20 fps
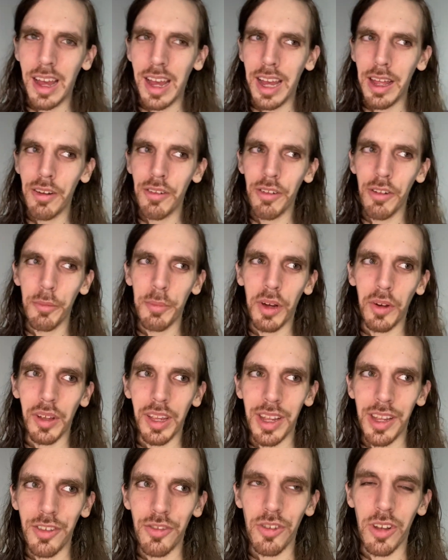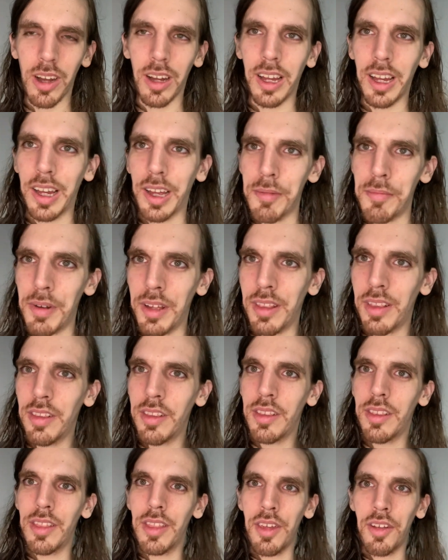I don't know about in Shanghai, but
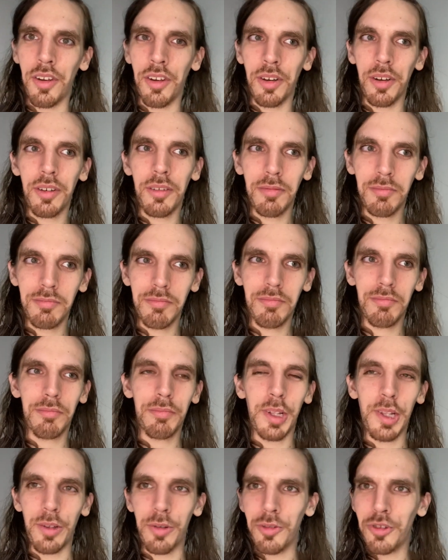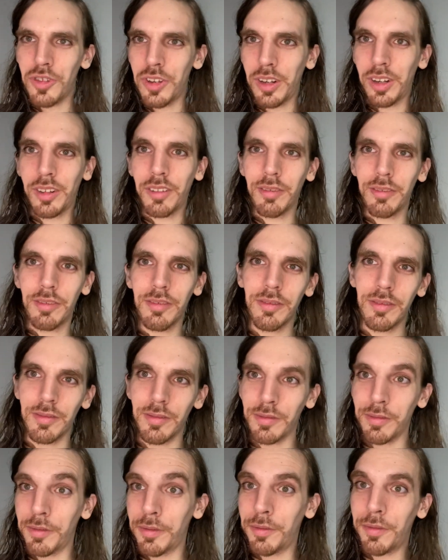their pollution
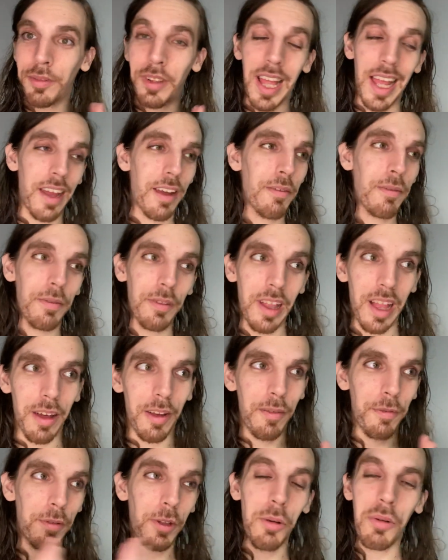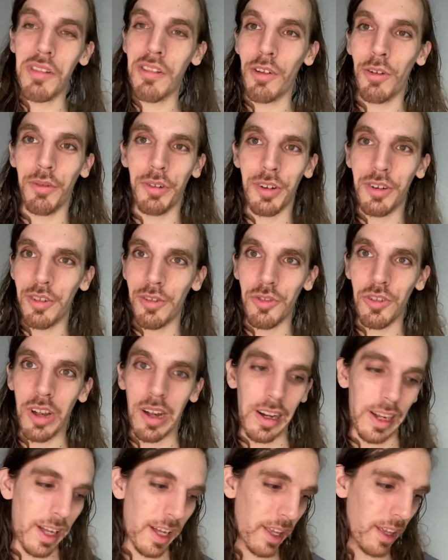floats over to
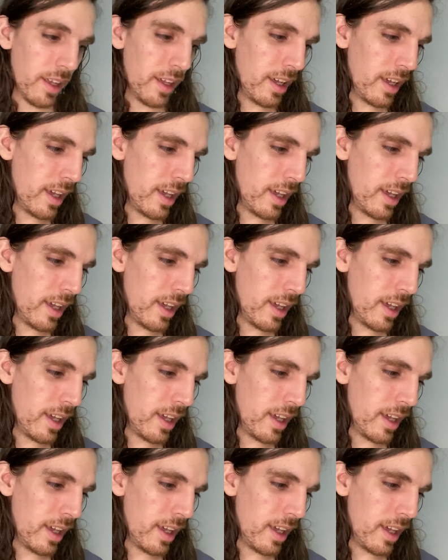Shanghai.